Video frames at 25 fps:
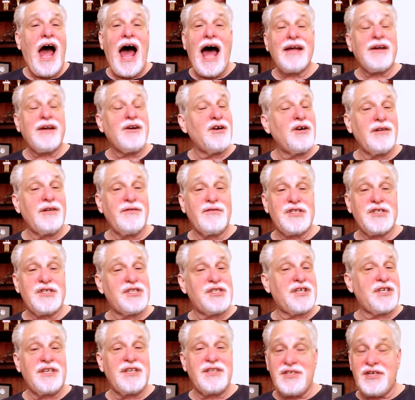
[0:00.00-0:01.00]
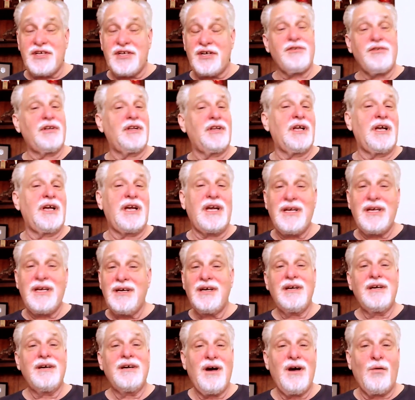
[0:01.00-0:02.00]
I could have just continually
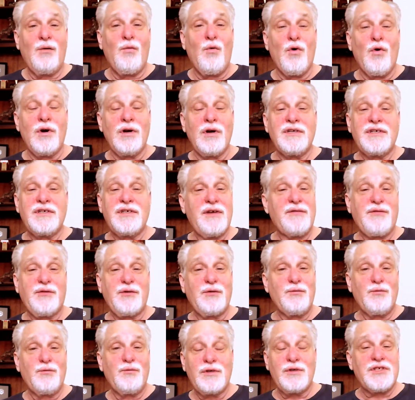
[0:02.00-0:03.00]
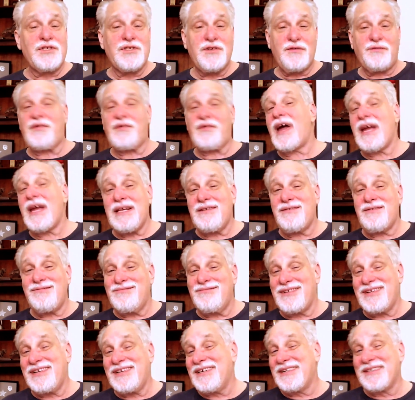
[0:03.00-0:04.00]
worn different Roots of Fight
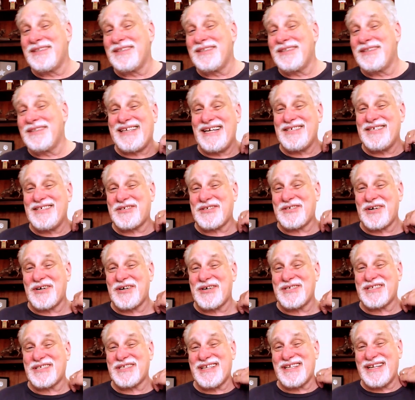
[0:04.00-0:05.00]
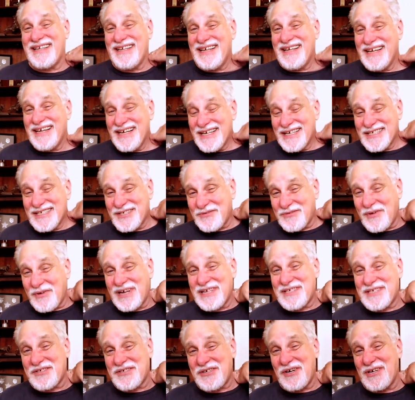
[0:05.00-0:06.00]
T-shirts and
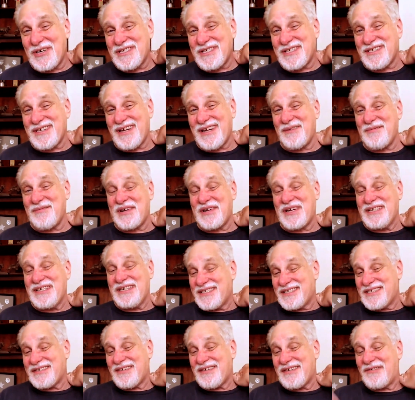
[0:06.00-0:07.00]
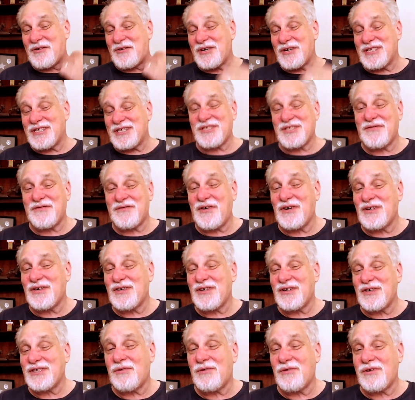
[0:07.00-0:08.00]
sweatshirts because, of course, the
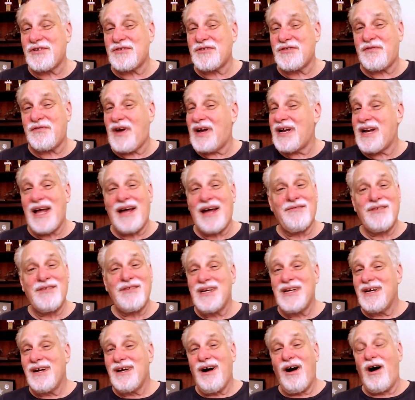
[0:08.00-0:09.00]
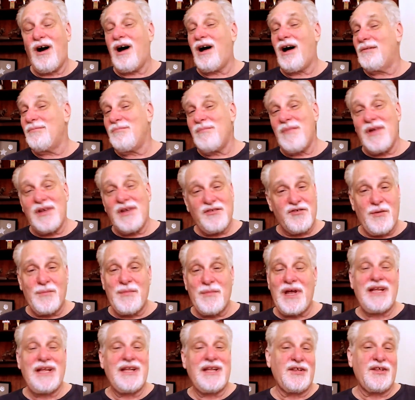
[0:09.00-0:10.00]
folks at Roots of Fight have so
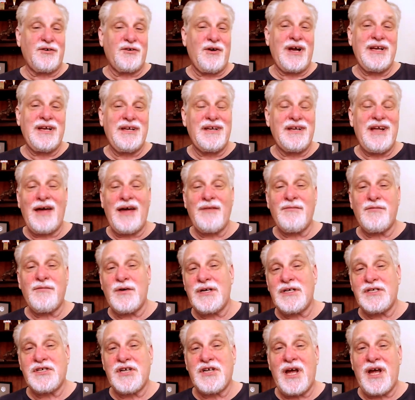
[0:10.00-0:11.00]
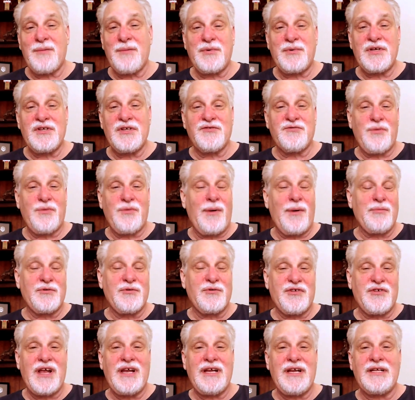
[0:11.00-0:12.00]
many of the great heavyweight champions
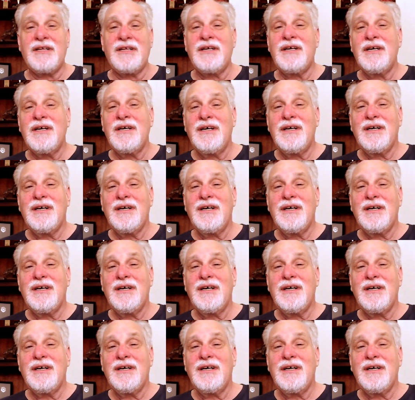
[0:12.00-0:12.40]
represented